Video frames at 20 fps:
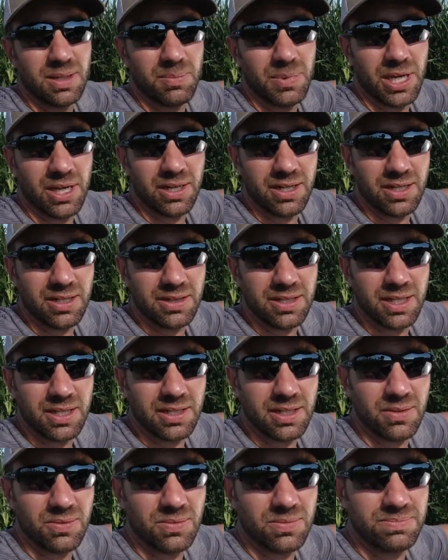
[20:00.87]
about anything
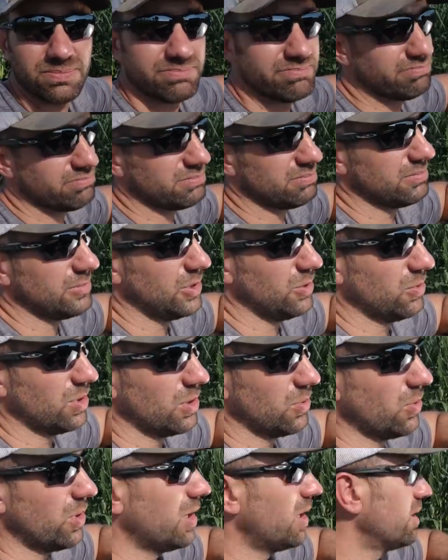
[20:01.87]
that you want
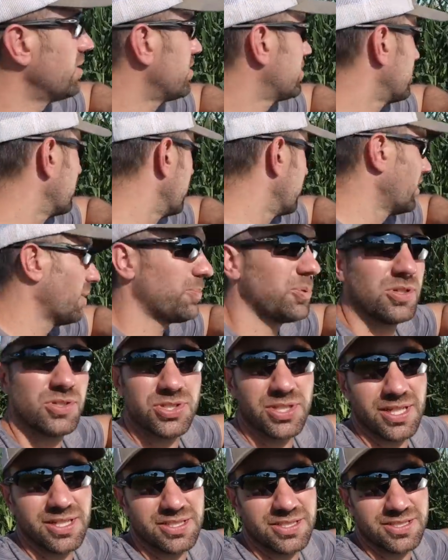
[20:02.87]
to watch. So I
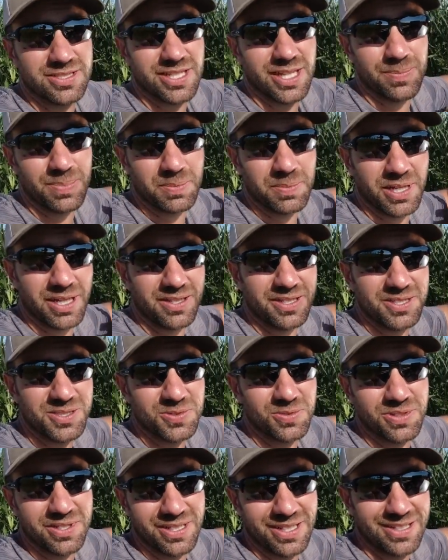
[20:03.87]
appreciate you stopping by
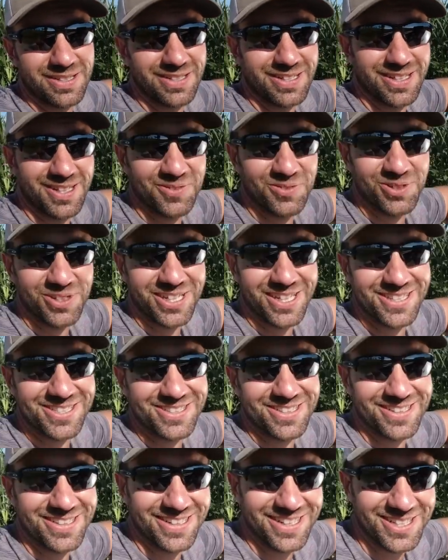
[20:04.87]
this one, and we'll catch
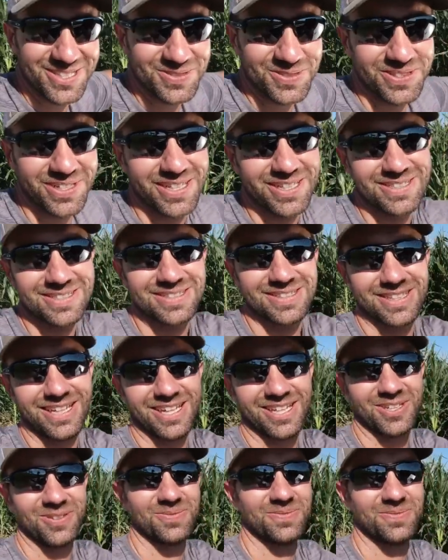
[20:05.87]
you on the next one, guys. Thank